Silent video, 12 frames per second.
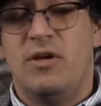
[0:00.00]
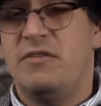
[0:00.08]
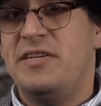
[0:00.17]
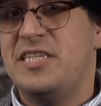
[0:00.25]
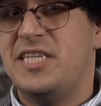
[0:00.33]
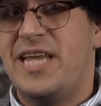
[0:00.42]
What if
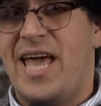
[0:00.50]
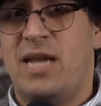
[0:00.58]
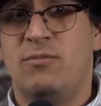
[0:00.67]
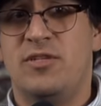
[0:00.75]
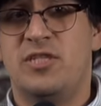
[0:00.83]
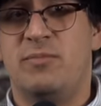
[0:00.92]
he's an
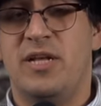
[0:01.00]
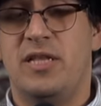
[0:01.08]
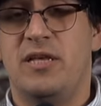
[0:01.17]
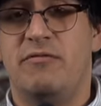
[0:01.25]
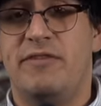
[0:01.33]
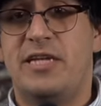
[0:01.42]
animal
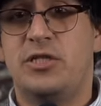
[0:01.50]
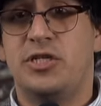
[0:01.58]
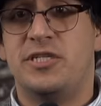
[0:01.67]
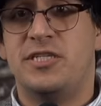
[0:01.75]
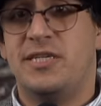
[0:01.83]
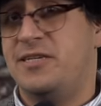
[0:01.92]
smuggling
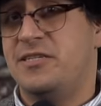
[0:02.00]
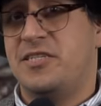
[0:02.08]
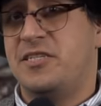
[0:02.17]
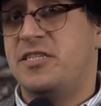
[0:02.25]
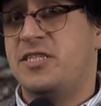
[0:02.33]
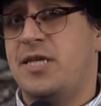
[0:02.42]
fetishist and is
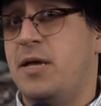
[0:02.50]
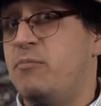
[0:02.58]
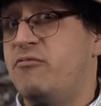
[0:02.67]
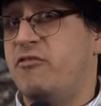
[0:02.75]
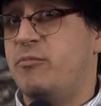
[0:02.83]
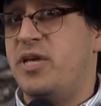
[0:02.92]
a
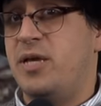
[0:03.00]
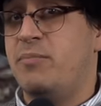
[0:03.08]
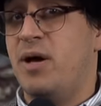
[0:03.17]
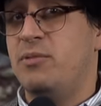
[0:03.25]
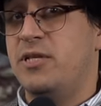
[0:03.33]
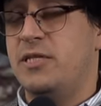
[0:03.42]
sub for being
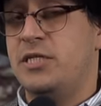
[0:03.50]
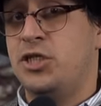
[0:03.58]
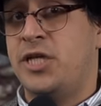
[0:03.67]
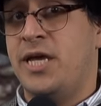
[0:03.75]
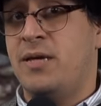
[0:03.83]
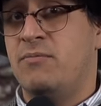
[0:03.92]
publicly
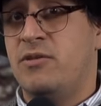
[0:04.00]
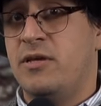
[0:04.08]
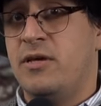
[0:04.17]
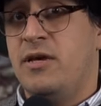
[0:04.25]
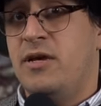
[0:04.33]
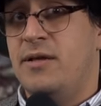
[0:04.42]
shamed?
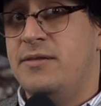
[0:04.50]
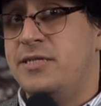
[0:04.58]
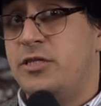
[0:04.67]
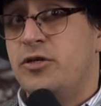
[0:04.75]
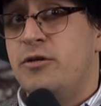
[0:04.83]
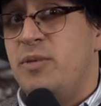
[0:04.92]

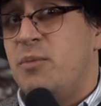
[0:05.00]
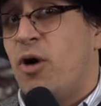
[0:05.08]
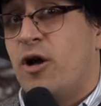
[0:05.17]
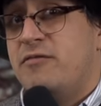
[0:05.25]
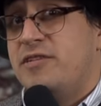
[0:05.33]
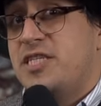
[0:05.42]
This could be
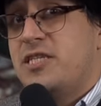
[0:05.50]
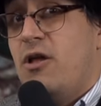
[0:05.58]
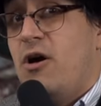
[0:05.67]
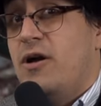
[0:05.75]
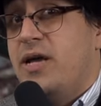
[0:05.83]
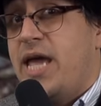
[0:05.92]
part of his
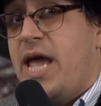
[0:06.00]
long